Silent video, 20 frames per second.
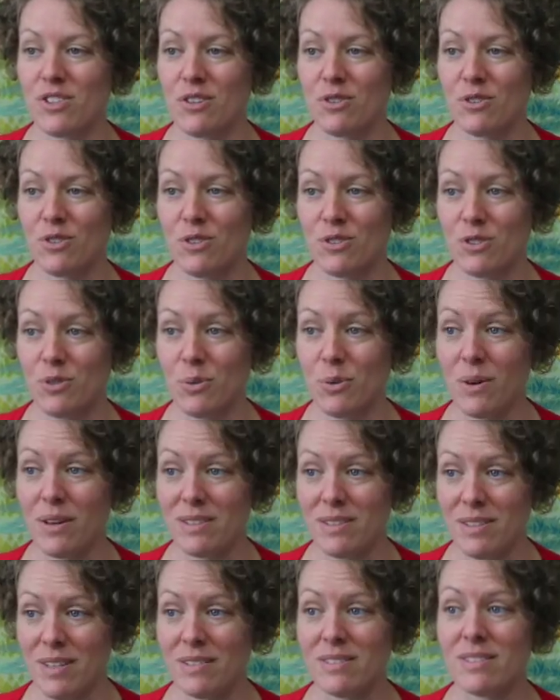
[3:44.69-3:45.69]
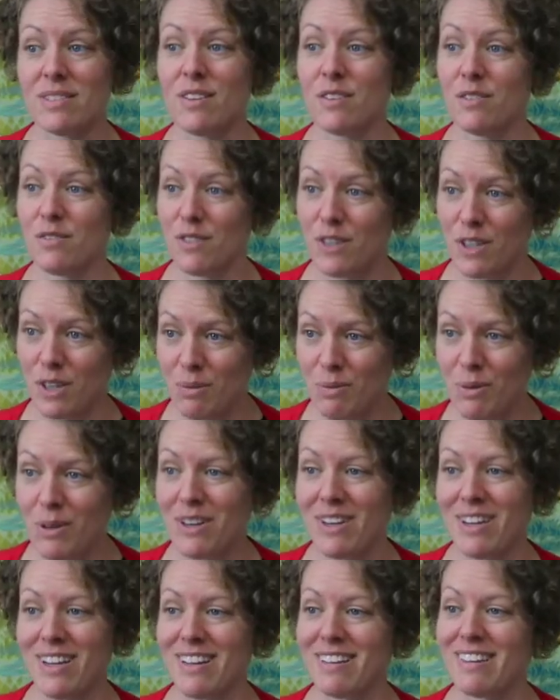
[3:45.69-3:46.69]
There's also a sense of
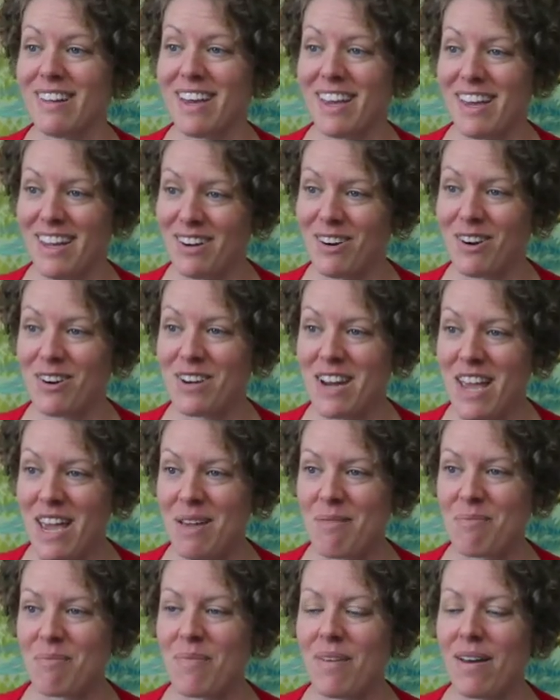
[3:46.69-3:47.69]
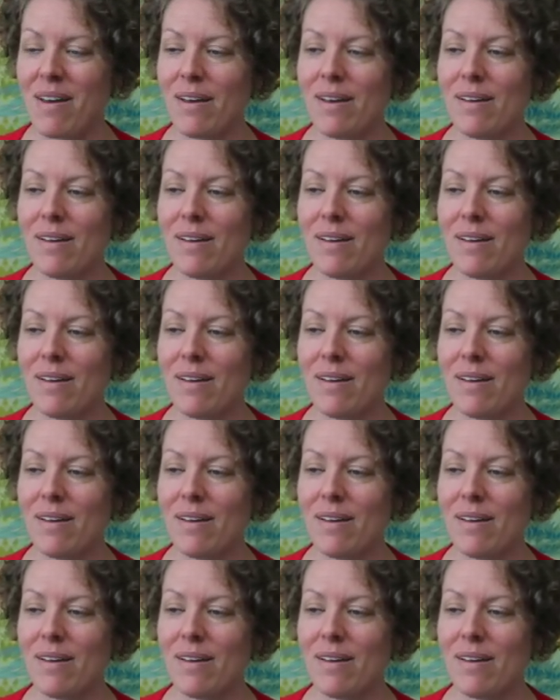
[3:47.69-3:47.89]
community, like in our name.